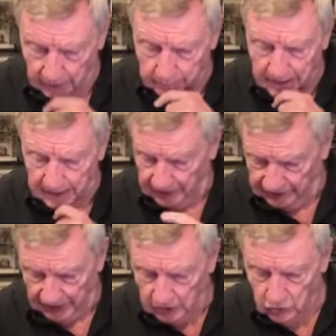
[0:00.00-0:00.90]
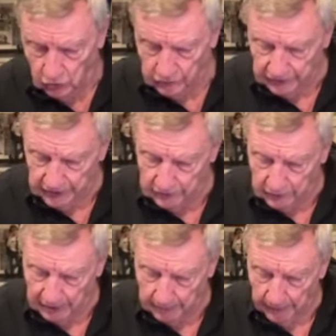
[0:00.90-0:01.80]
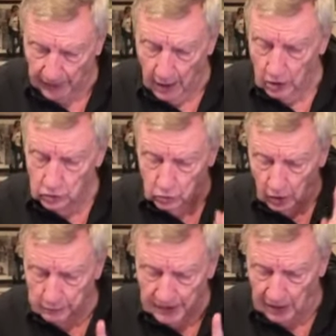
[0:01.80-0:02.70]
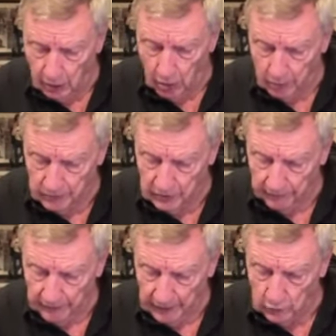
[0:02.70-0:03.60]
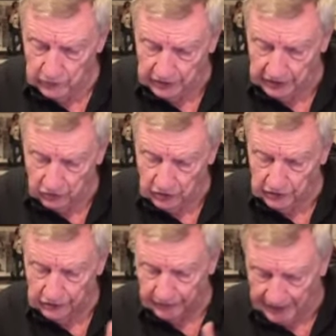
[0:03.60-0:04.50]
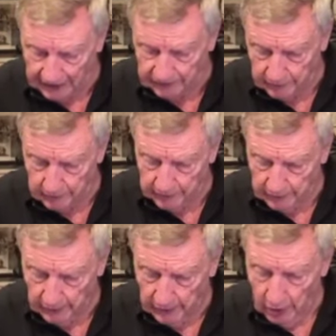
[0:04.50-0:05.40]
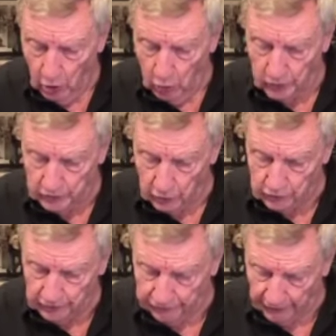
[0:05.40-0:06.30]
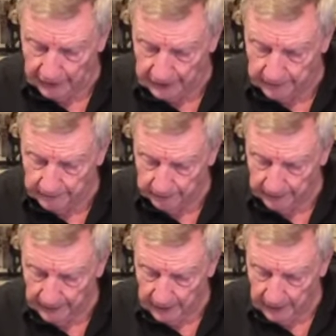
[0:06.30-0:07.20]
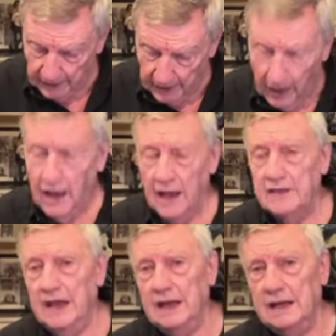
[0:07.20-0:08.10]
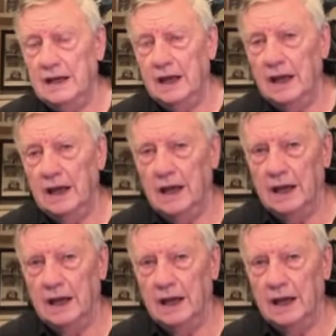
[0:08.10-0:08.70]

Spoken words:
young man, this angel, says to them, "Do not be alarmed. You seek Jesus of Nazareth, who was crucified." And then